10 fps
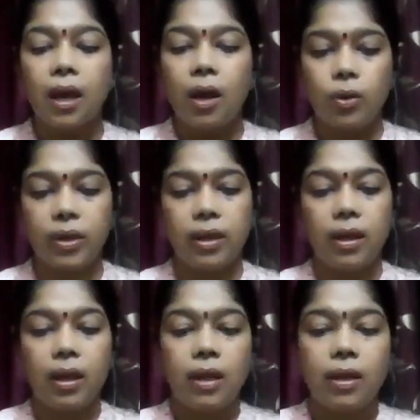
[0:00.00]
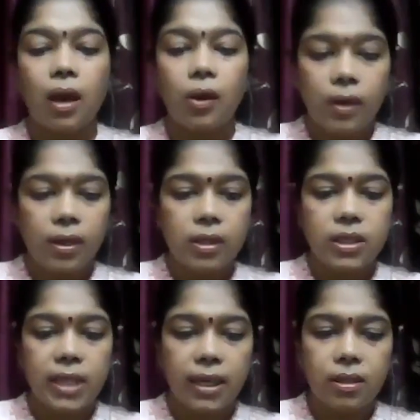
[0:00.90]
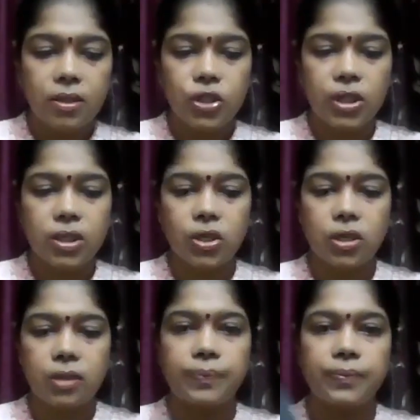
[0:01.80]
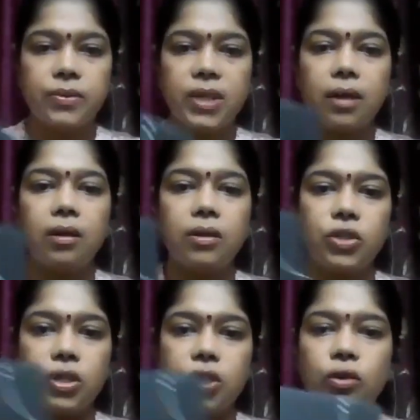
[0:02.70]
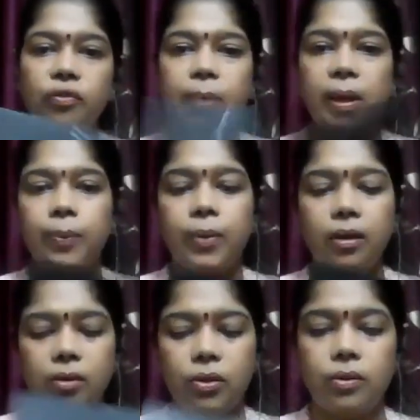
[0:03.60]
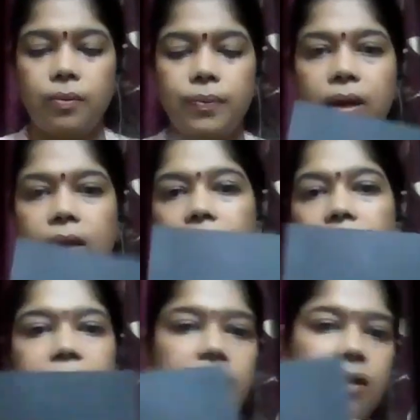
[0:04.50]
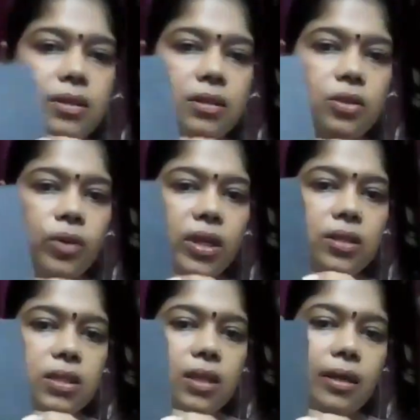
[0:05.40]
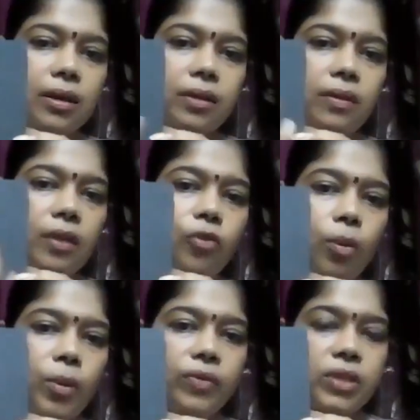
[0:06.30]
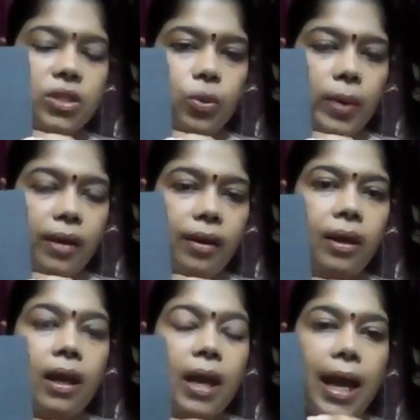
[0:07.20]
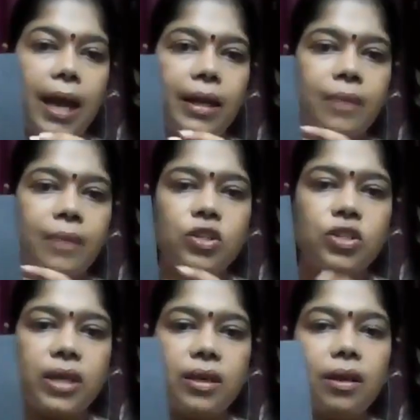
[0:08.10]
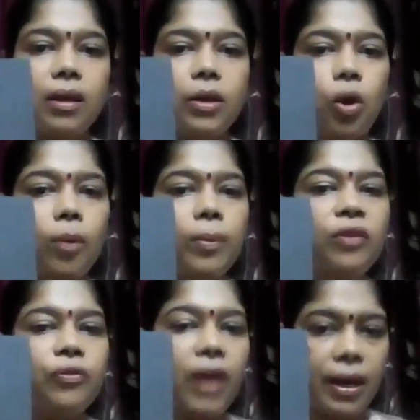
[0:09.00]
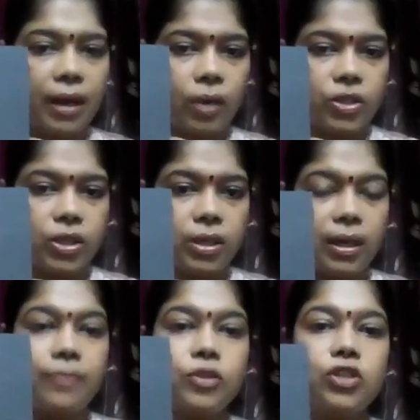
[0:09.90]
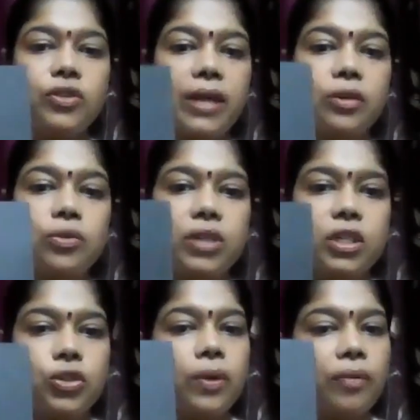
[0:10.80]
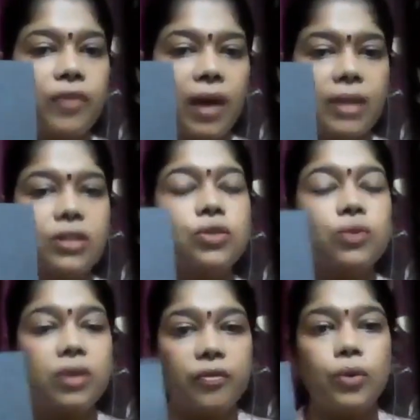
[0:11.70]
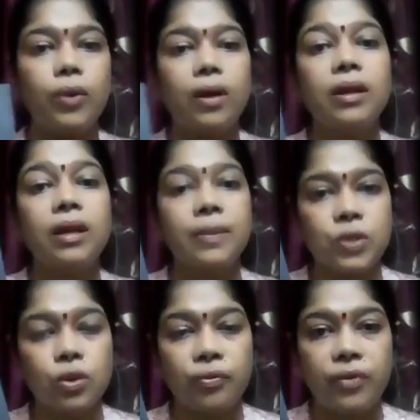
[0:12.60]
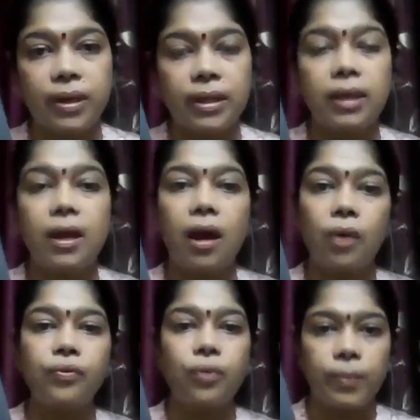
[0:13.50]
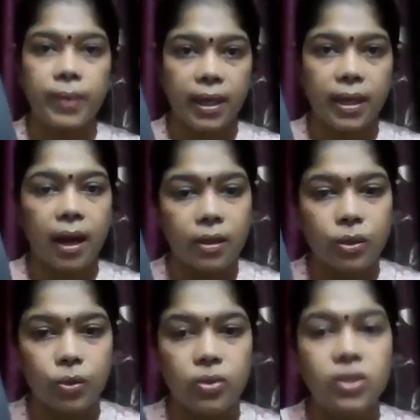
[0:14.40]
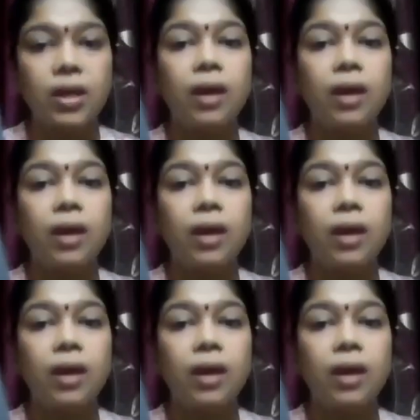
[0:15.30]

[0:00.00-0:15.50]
okay, now take a sheet of paper, like this. You can just cut it in the form of a square. And I'm just taking a normal flower out here. I'm just trying to teach you a flower just to give you a glimpse of it, ki how foam clay art goes,